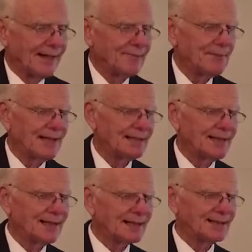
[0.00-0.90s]
And by
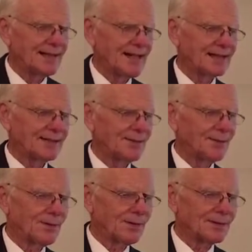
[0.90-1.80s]
10 o'clock
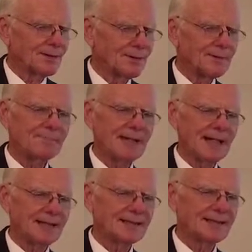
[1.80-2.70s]
or quarter
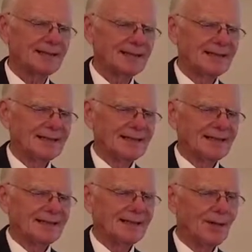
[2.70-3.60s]
past,
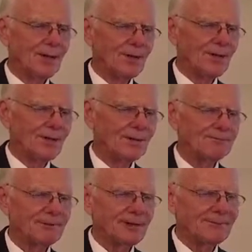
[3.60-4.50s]
the whole
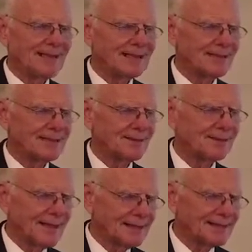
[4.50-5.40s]
from east to
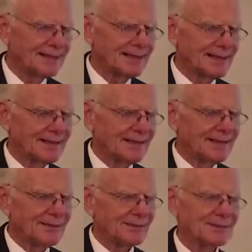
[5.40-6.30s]
west
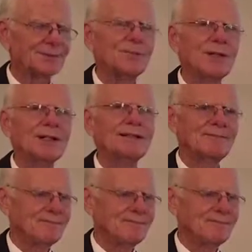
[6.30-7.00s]
was one